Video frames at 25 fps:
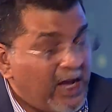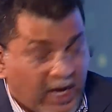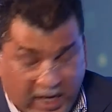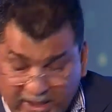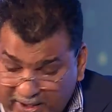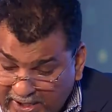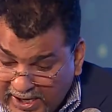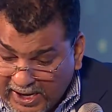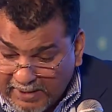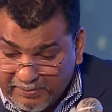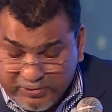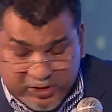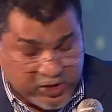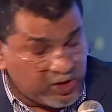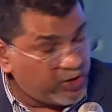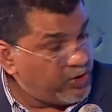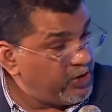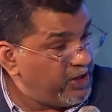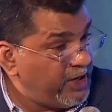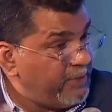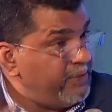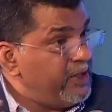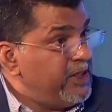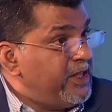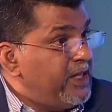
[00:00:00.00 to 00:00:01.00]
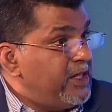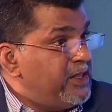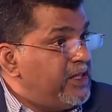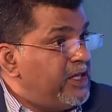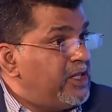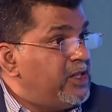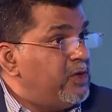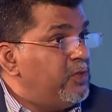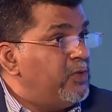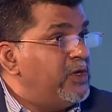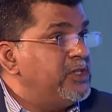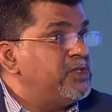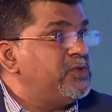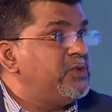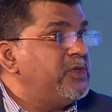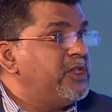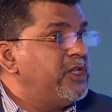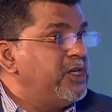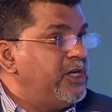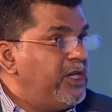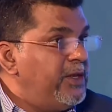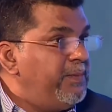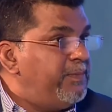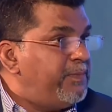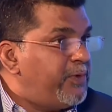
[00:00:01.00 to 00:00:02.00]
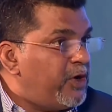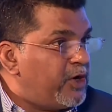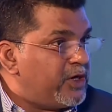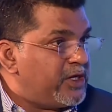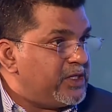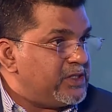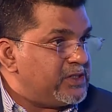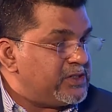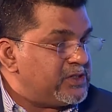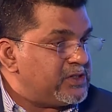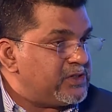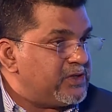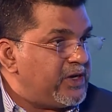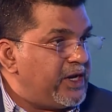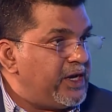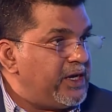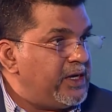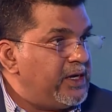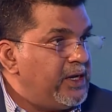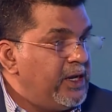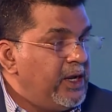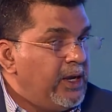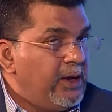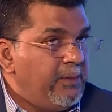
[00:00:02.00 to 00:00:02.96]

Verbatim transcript: My, absolutely. I mean, they're, they're the ones with the deep pockets, right?